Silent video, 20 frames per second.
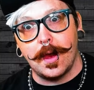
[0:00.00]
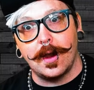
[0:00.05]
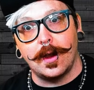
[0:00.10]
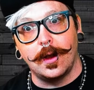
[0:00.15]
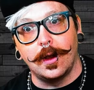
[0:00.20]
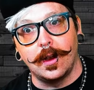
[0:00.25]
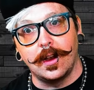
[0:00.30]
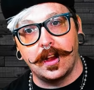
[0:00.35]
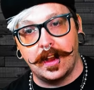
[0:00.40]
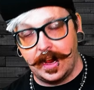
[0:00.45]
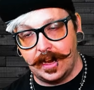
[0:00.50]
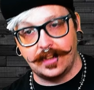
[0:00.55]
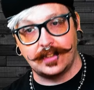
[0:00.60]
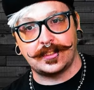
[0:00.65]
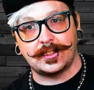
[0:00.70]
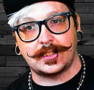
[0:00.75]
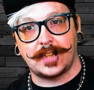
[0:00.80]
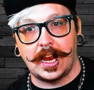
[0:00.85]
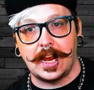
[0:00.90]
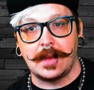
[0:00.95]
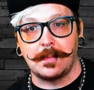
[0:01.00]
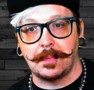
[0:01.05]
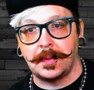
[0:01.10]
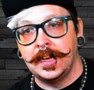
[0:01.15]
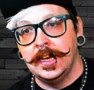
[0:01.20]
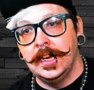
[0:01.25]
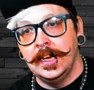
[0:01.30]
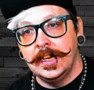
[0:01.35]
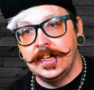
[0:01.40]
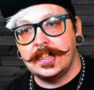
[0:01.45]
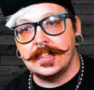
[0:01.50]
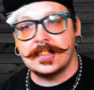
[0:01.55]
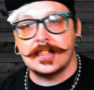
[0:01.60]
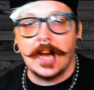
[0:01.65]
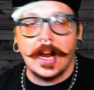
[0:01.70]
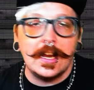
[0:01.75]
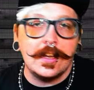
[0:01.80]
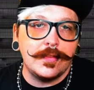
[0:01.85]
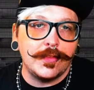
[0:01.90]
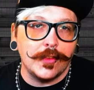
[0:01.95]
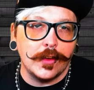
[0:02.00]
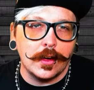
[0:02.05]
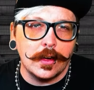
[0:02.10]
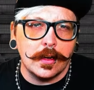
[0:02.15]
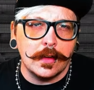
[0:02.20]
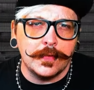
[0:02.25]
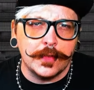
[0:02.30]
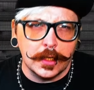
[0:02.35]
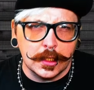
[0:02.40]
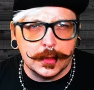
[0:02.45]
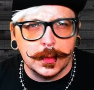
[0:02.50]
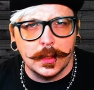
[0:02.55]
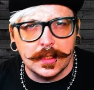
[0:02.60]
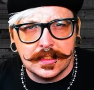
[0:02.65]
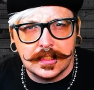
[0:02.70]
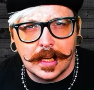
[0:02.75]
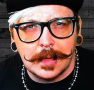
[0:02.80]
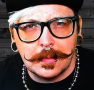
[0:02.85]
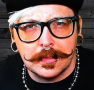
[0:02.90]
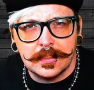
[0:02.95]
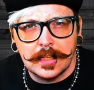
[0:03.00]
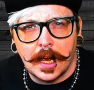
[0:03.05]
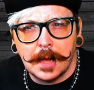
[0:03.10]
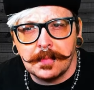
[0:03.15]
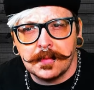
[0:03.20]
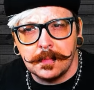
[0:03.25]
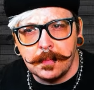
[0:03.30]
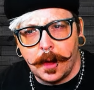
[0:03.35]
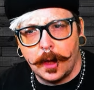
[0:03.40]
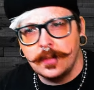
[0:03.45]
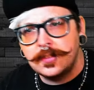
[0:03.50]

metal hellscape. Designed for virtual tabletops